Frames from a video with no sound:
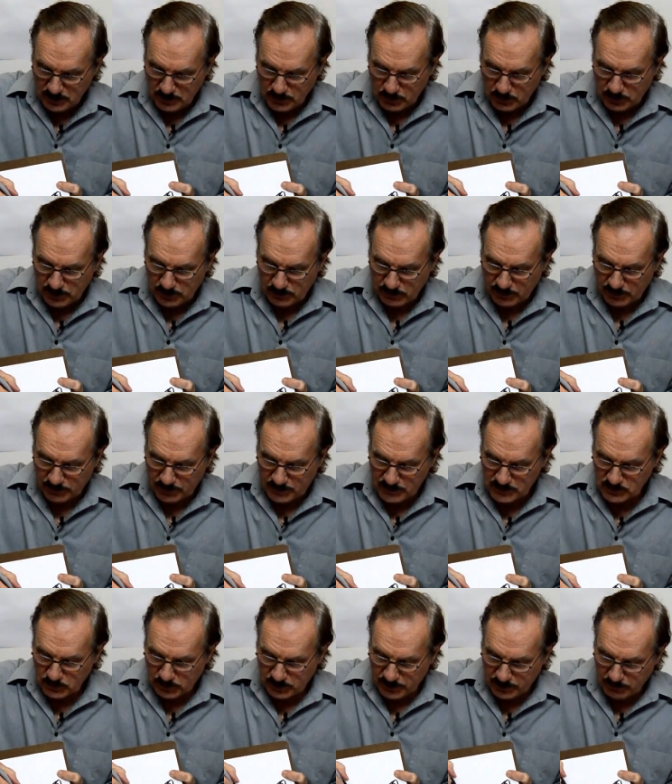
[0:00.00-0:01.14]
We know that this
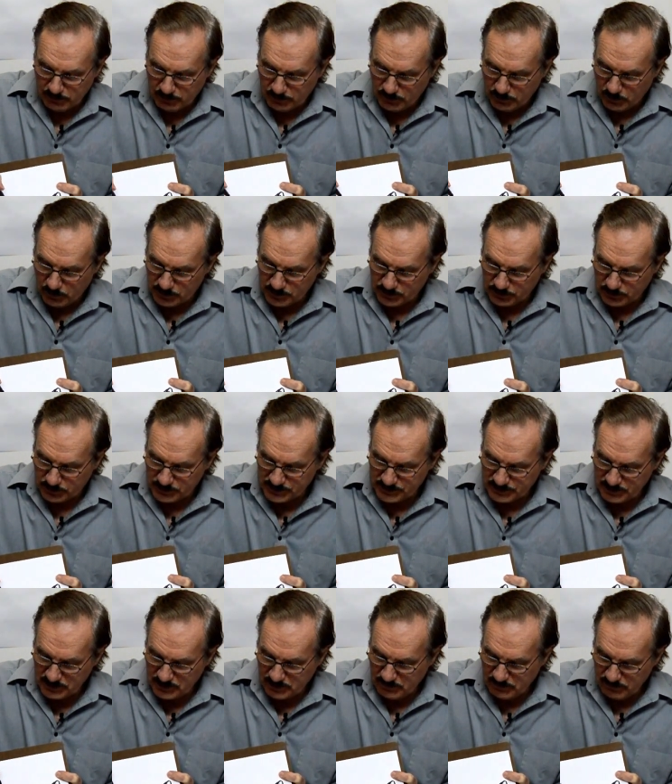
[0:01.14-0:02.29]
one was
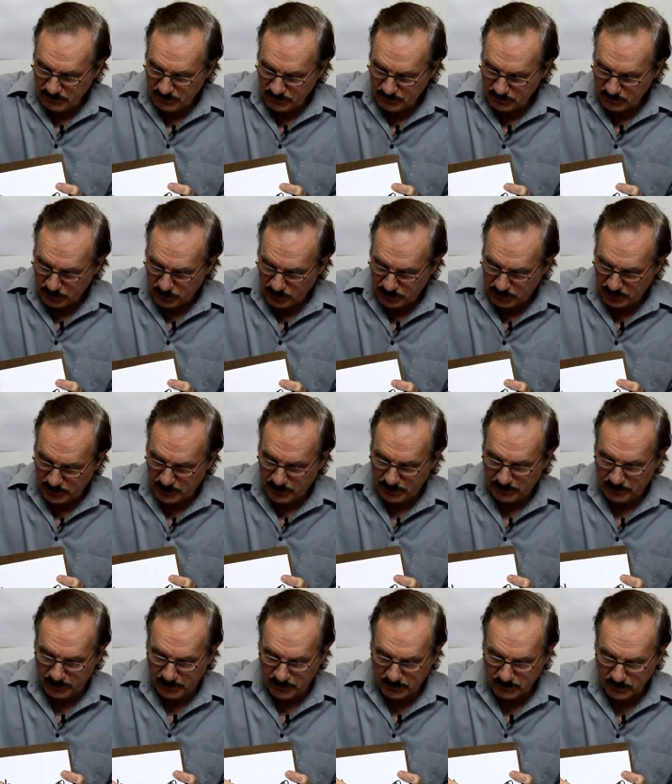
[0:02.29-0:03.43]
receive, put an R
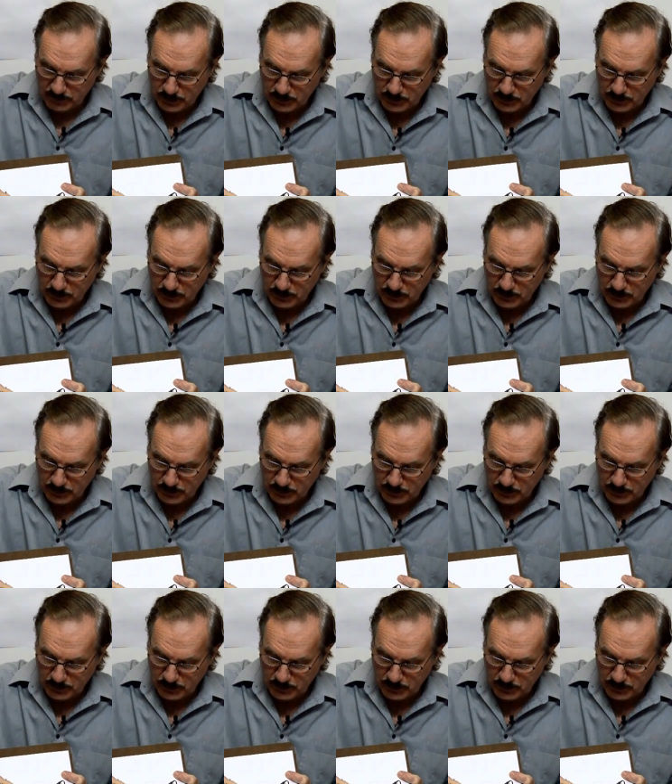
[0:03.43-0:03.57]
there.